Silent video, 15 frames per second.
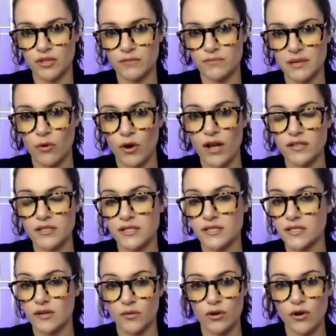them somewhere else
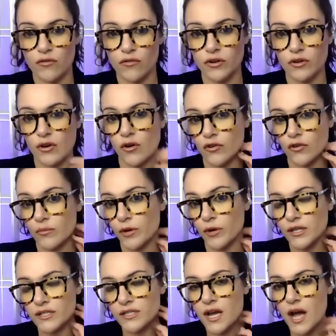because they were over
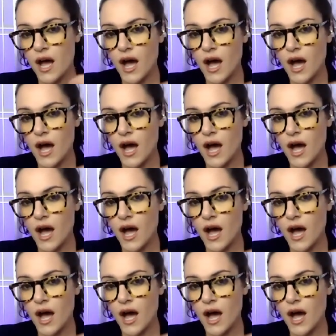overbooked.